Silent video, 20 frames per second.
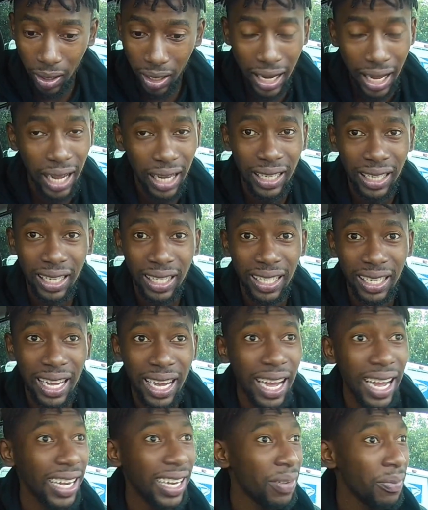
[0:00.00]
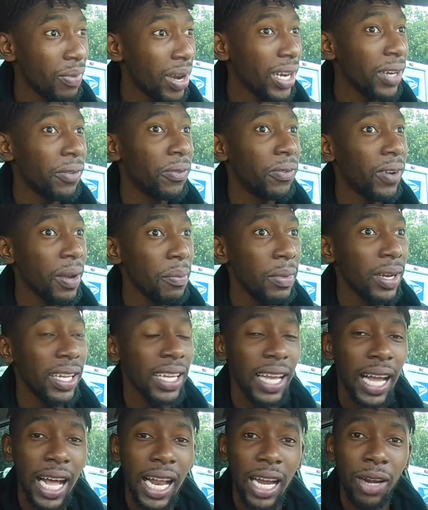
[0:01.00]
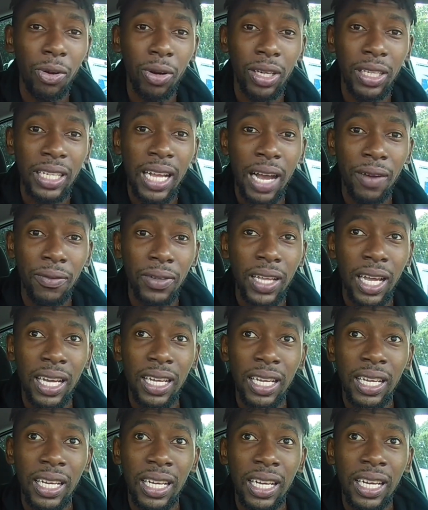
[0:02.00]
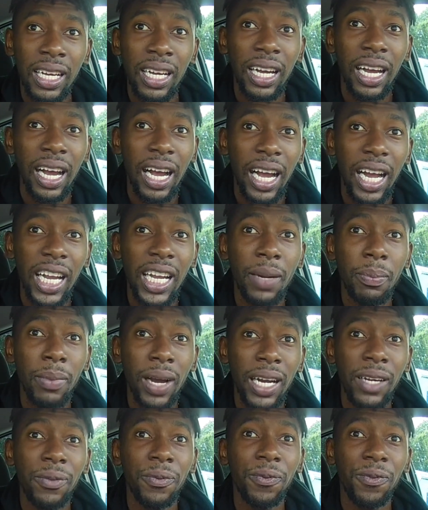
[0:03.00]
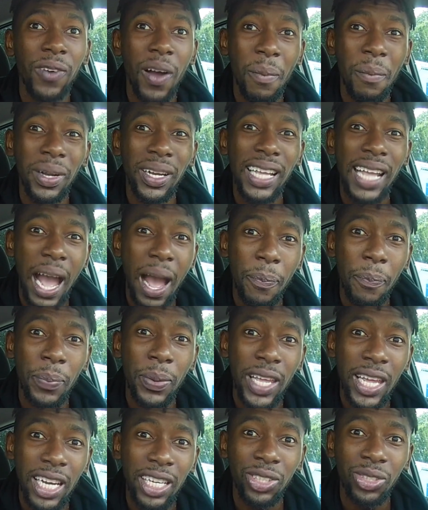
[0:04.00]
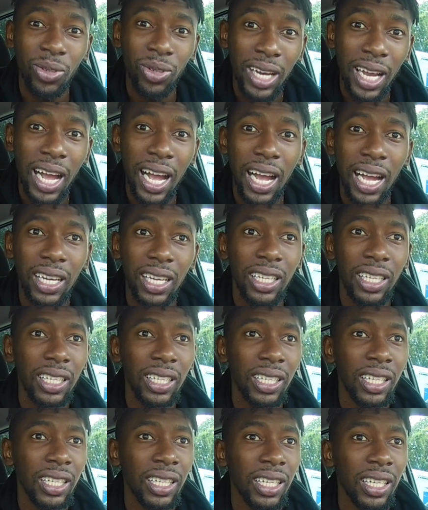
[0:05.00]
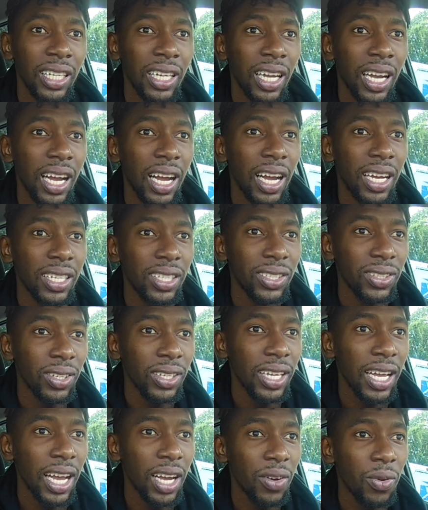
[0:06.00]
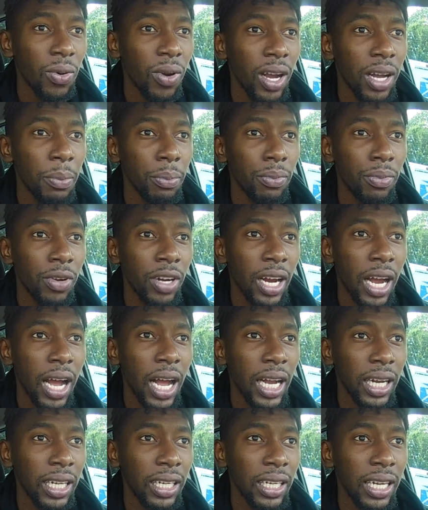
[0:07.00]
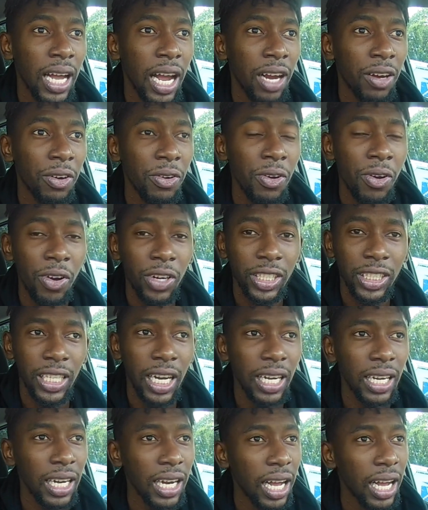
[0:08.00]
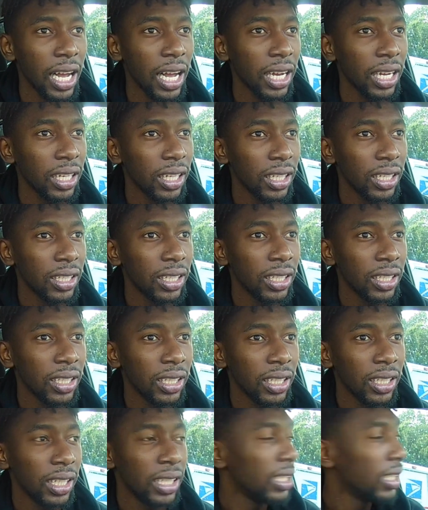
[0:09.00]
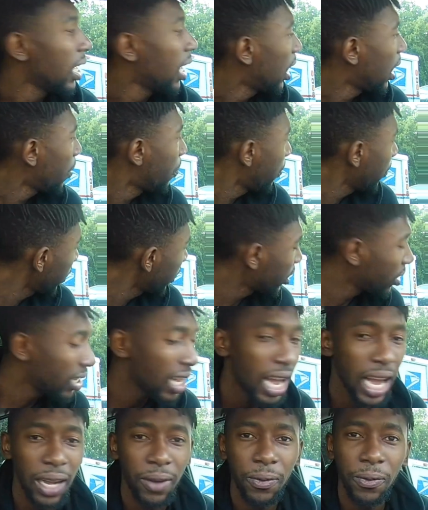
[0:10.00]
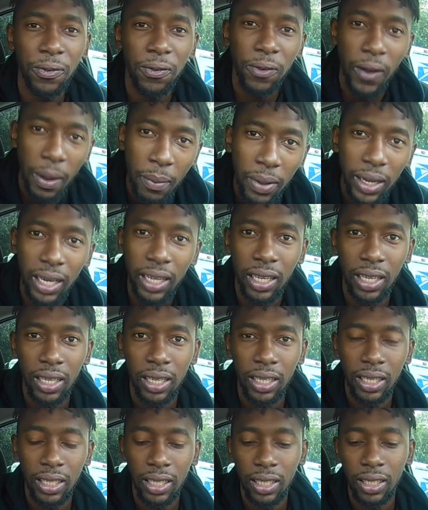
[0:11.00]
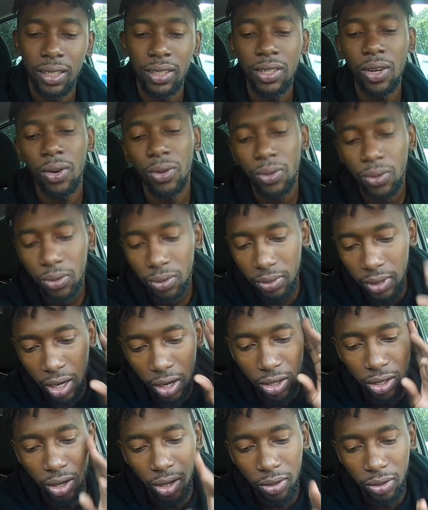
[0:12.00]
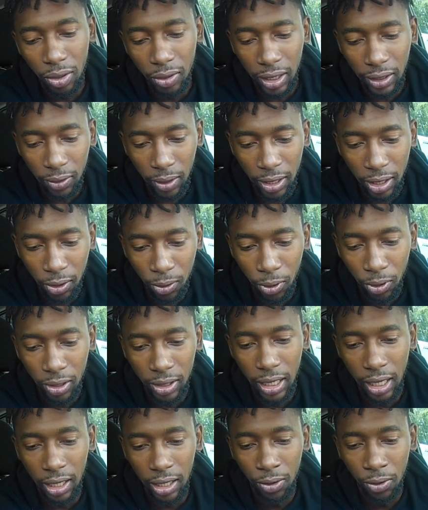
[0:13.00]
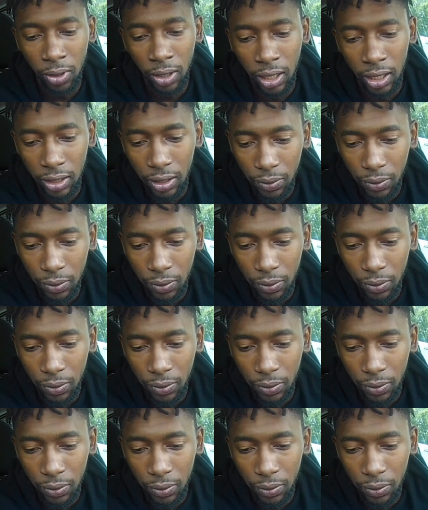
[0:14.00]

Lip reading: Hold on. All the man family are all the man family are page to dog. I saw you go and brawl in that Russian dog. Yeah, the page dog family. Yo, want to hear the chorus again? Go on.